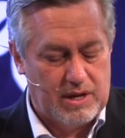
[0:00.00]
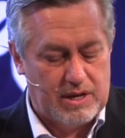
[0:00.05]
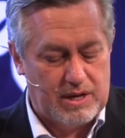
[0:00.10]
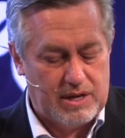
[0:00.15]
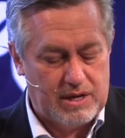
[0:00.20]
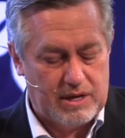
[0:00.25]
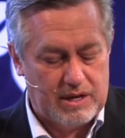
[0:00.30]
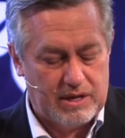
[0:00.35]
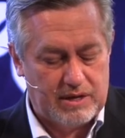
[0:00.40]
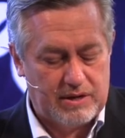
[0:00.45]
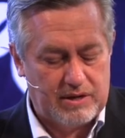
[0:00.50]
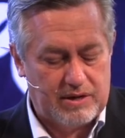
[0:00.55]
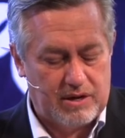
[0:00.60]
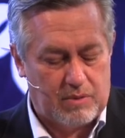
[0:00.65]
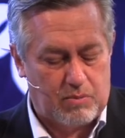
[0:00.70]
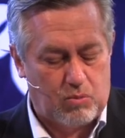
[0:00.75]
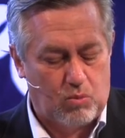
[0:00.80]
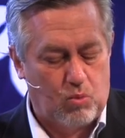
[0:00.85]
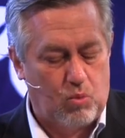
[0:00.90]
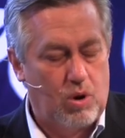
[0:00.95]
he ended
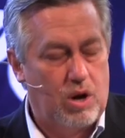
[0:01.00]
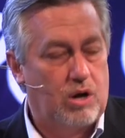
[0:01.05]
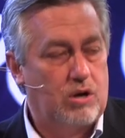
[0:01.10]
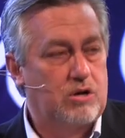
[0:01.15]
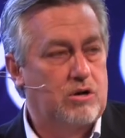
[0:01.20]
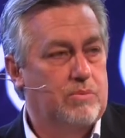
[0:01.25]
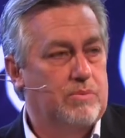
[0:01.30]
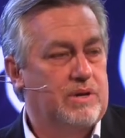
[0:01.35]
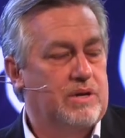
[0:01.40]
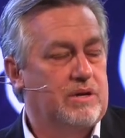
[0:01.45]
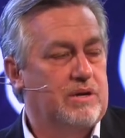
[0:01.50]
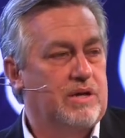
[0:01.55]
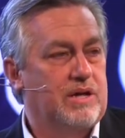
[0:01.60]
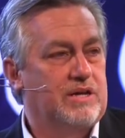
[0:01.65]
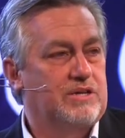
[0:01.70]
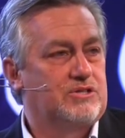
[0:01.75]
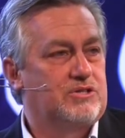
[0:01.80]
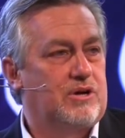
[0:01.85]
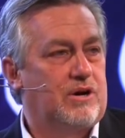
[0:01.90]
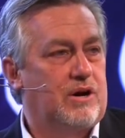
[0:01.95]
up welcoming
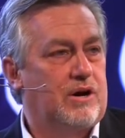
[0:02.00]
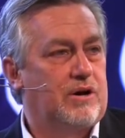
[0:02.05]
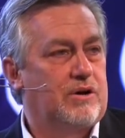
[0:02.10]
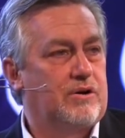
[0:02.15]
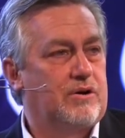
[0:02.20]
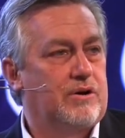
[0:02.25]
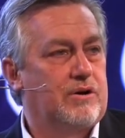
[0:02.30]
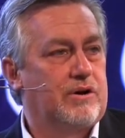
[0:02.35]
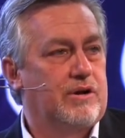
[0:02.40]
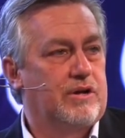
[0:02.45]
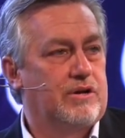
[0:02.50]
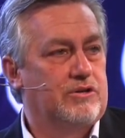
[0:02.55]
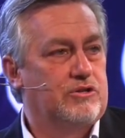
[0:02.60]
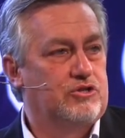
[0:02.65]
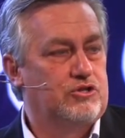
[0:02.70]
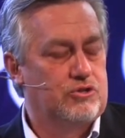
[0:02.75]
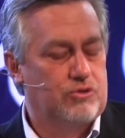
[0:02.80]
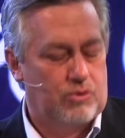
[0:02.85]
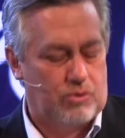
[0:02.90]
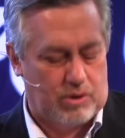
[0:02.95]
as honor
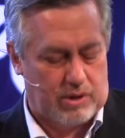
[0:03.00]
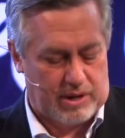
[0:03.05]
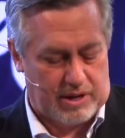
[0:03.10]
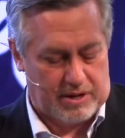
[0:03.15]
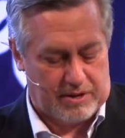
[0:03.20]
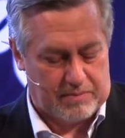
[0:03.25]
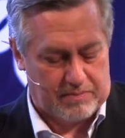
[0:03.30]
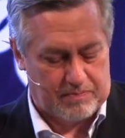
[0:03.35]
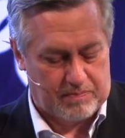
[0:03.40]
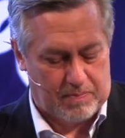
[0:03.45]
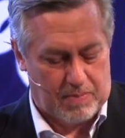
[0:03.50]
and joy.